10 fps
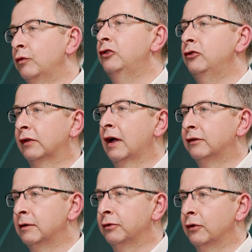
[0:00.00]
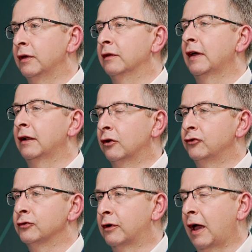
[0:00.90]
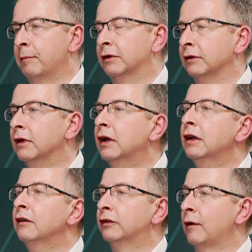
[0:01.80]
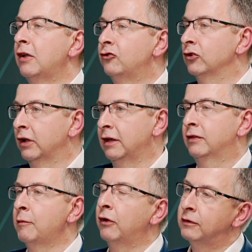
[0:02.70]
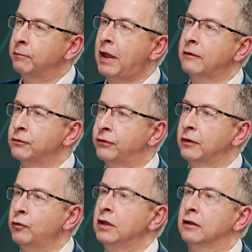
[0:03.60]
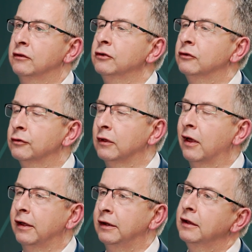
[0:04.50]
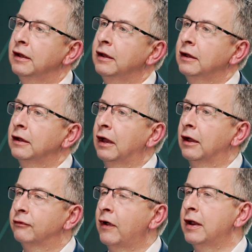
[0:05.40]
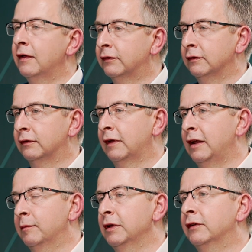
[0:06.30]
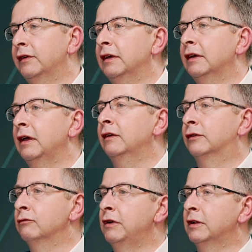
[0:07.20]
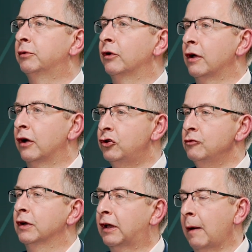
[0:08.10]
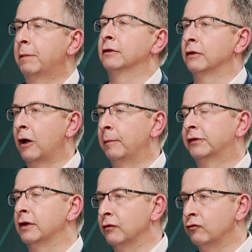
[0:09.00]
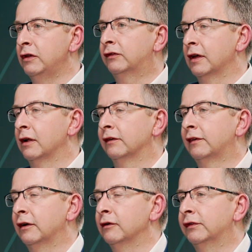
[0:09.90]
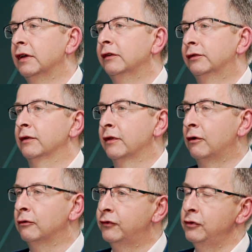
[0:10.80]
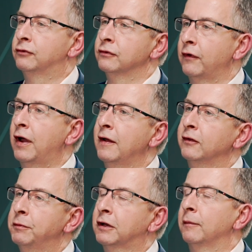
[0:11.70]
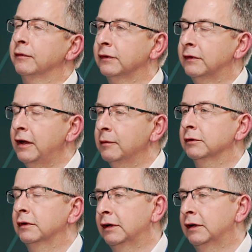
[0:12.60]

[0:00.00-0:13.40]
We choose how to deploy the technological capital. So actually, the most impactful thing we can do to align uh, finance and sustainability is to redeploy our human capital, upskill and reskill ourselves so that the whole future of finance becomes sustainable.